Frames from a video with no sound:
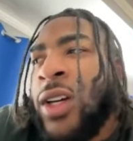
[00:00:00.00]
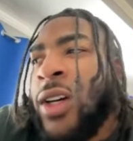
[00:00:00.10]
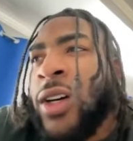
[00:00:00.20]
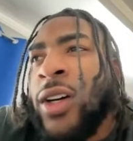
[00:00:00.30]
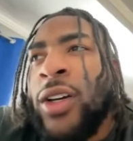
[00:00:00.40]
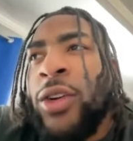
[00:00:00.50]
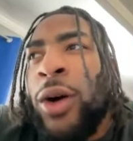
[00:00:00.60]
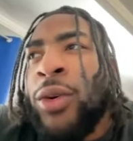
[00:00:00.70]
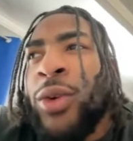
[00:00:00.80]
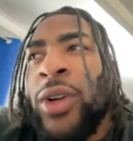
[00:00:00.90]
uh, you know, I
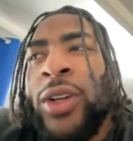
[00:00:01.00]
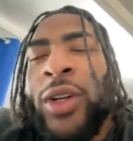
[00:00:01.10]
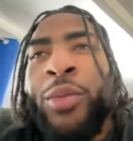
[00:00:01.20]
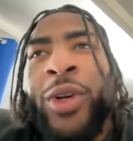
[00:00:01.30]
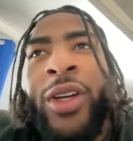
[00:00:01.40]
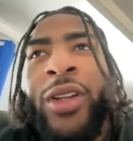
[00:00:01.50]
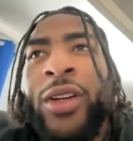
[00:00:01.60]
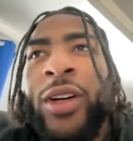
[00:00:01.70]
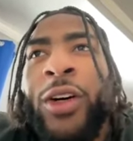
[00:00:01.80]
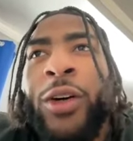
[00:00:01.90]
was ready to compete.
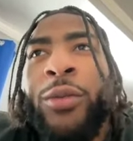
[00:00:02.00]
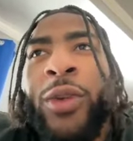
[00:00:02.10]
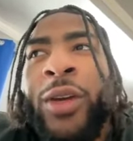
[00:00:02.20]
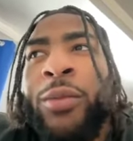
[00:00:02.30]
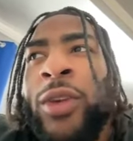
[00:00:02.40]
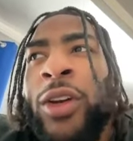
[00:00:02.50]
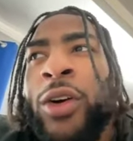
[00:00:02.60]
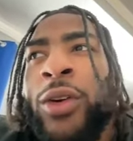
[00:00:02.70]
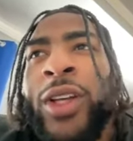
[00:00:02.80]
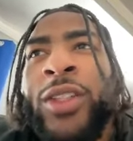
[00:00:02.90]
Um, he, you
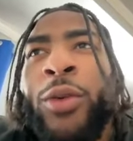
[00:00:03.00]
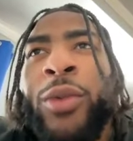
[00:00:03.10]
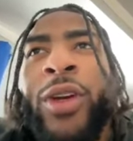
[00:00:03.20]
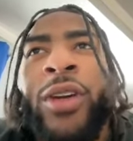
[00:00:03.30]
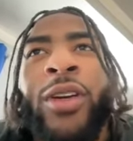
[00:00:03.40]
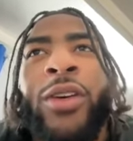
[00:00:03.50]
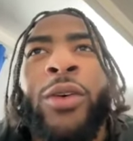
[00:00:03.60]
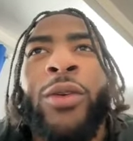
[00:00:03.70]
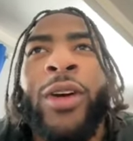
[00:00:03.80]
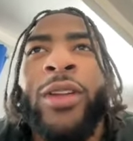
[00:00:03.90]
know, they told me, you
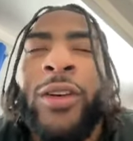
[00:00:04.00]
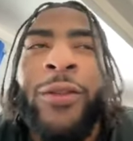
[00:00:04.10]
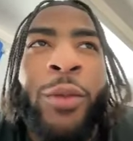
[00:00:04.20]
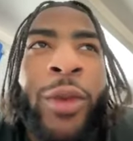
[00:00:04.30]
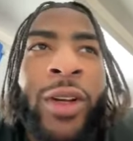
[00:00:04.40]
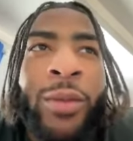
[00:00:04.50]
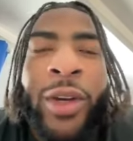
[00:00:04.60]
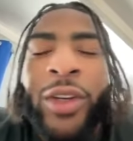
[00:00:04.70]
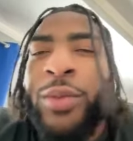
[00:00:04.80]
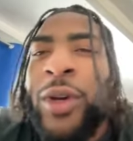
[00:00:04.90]
know, they're looking for me to be
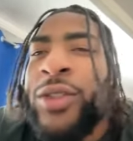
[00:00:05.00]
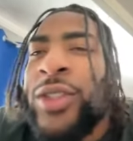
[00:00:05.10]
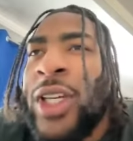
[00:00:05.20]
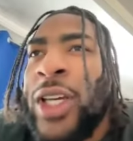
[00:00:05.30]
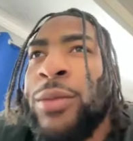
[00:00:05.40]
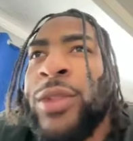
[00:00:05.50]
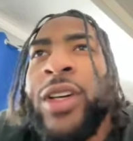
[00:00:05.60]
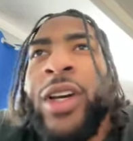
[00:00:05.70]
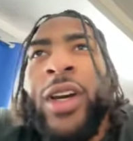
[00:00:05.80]
on special teams,